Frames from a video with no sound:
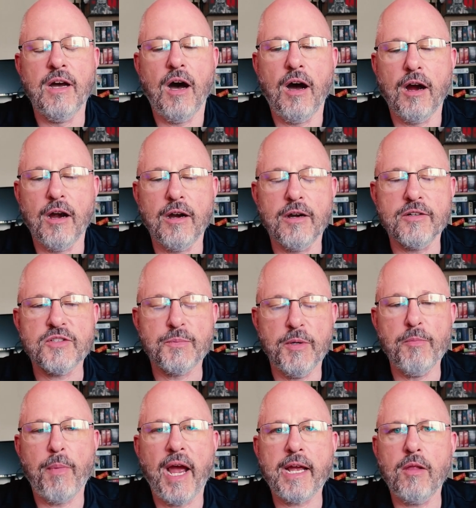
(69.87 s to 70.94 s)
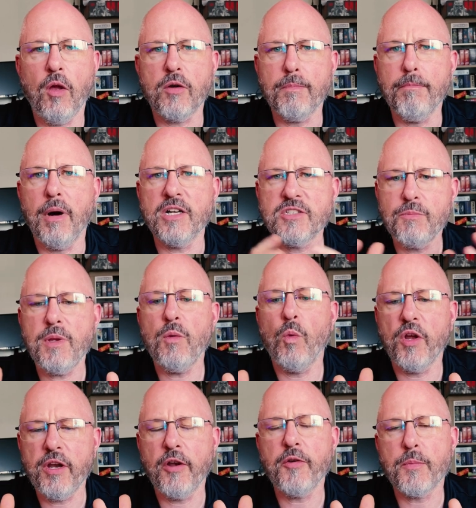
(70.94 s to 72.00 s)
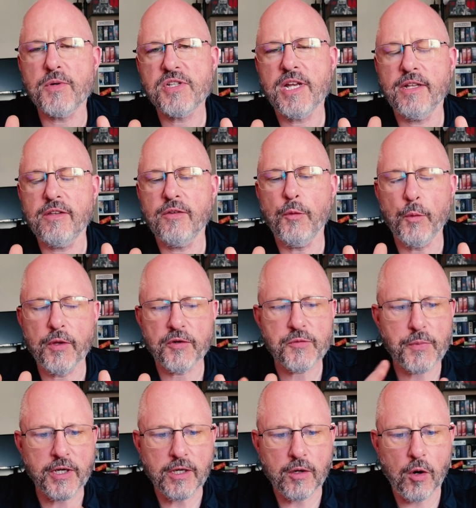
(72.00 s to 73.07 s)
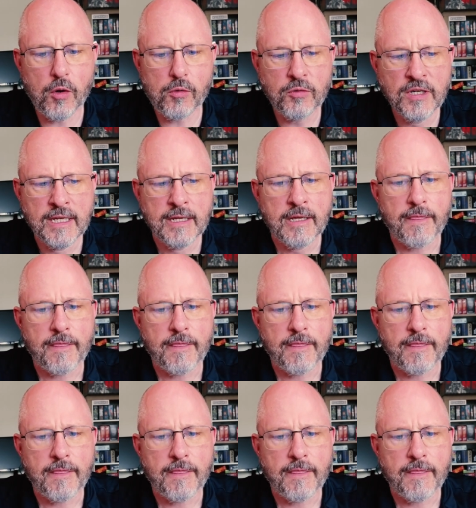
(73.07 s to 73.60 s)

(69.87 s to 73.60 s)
our sprint backlog must be 100% to do with our sprint goal,